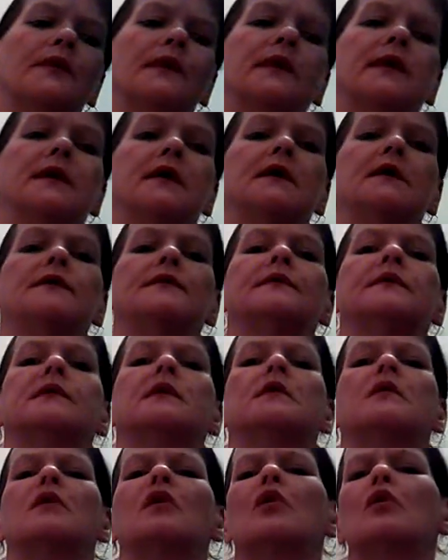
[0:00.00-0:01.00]
the kids
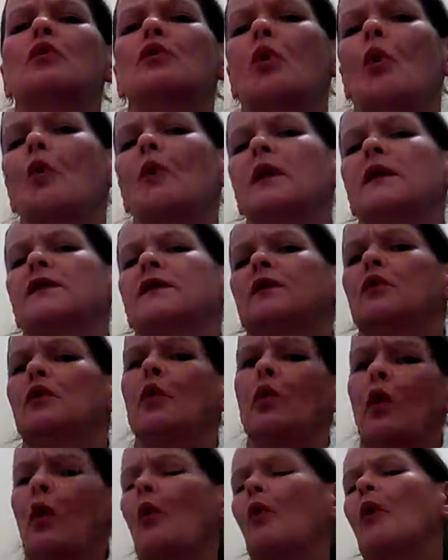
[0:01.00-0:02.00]
go into,
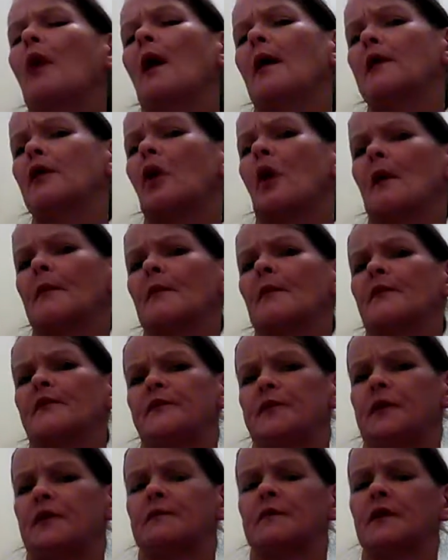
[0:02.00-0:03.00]
quote, a normal
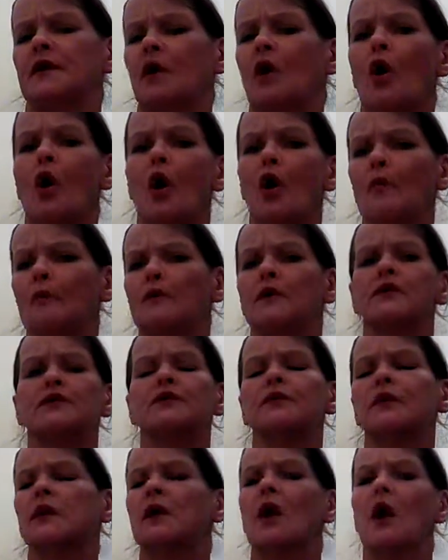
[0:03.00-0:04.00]
family home, which
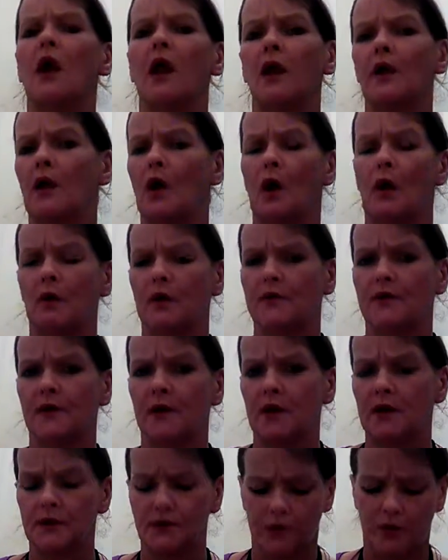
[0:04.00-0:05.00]
we all know is
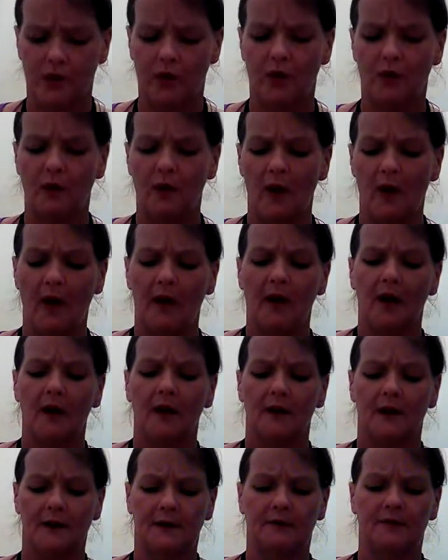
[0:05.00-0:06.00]
not true,
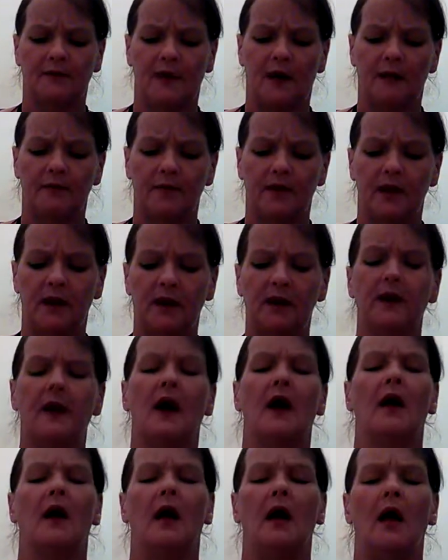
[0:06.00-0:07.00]
because I've been
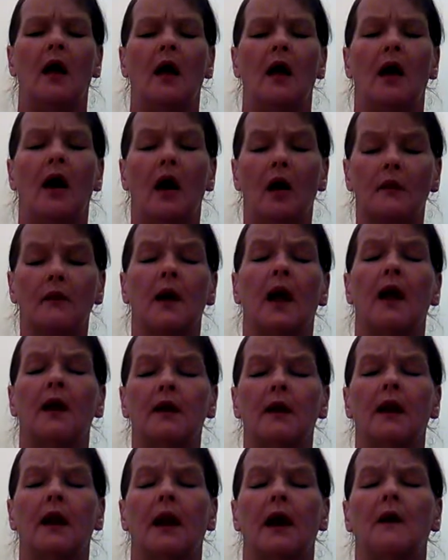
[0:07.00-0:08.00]
around
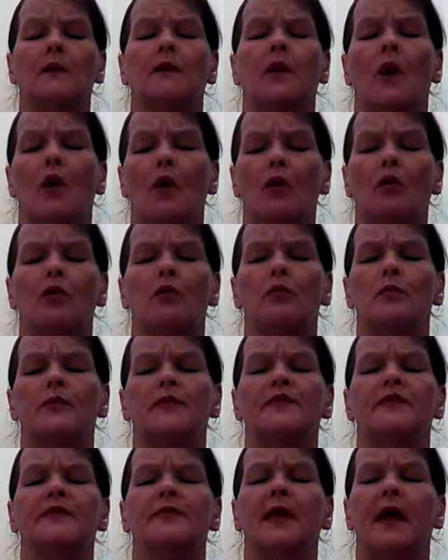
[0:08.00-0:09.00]
enough homes
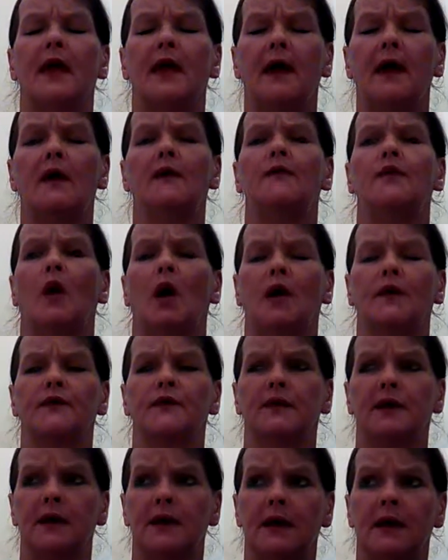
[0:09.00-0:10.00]
that have
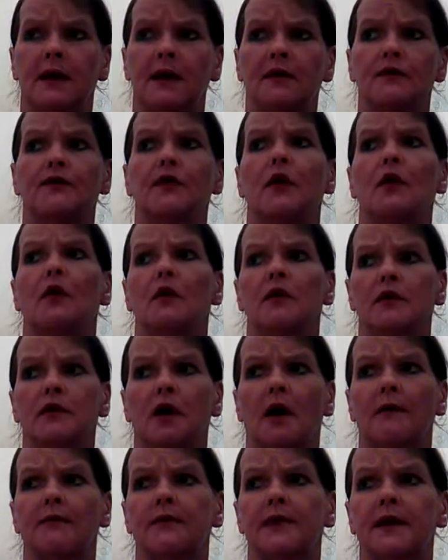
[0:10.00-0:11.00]
foster kids or
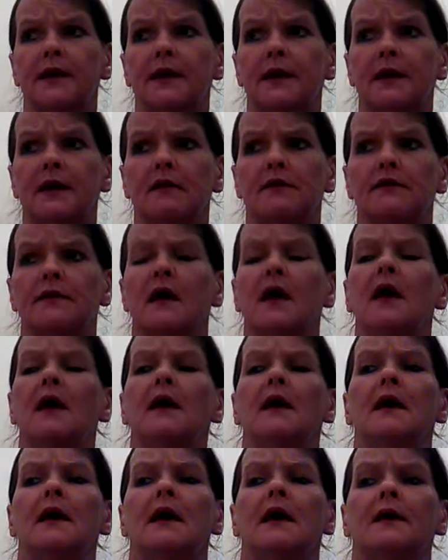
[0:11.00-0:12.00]
adopted kids
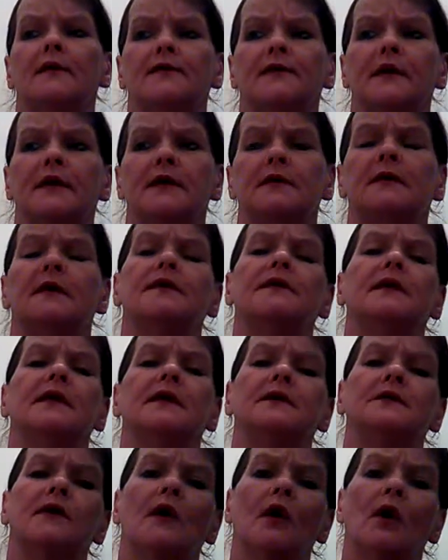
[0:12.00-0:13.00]
and see that
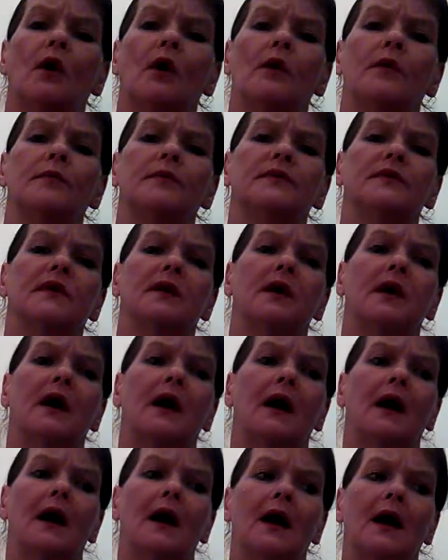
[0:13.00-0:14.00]
these homes
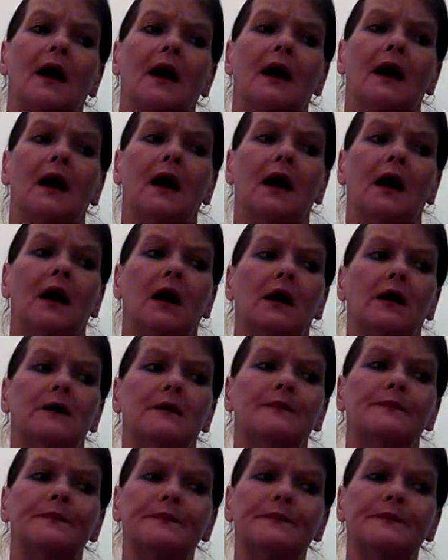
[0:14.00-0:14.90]
are